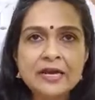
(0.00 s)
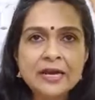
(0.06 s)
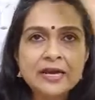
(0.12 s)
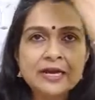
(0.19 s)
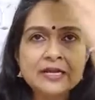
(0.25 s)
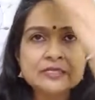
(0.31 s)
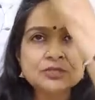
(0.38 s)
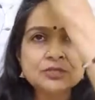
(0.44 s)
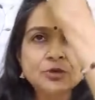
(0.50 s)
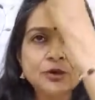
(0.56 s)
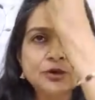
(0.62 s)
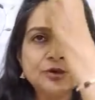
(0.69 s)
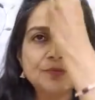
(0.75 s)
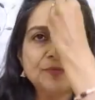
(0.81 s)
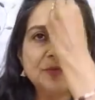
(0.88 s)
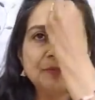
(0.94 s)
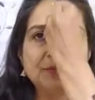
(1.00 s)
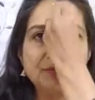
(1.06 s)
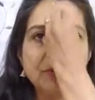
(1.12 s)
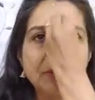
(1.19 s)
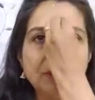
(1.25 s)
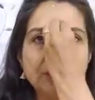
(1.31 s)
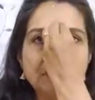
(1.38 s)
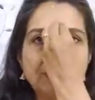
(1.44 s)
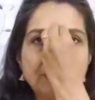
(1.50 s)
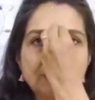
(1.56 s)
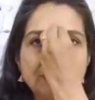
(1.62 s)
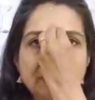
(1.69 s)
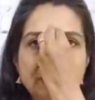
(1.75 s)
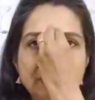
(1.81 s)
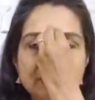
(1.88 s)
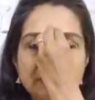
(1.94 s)
it is going to be brought to
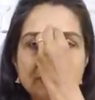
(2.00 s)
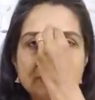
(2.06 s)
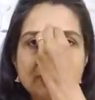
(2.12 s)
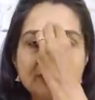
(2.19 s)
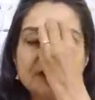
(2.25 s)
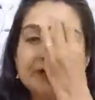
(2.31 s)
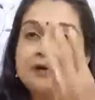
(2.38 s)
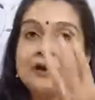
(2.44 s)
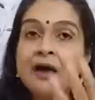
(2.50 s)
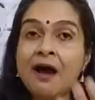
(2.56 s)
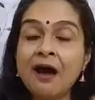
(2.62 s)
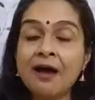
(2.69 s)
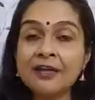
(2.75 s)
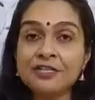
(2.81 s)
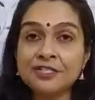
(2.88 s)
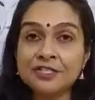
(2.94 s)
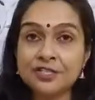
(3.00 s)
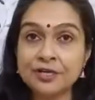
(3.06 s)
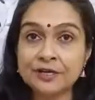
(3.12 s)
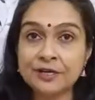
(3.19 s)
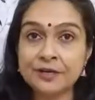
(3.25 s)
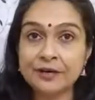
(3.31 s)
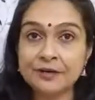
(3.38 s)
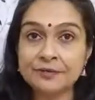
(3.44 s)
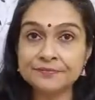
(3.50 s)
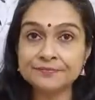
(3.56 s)
the third eye chakra.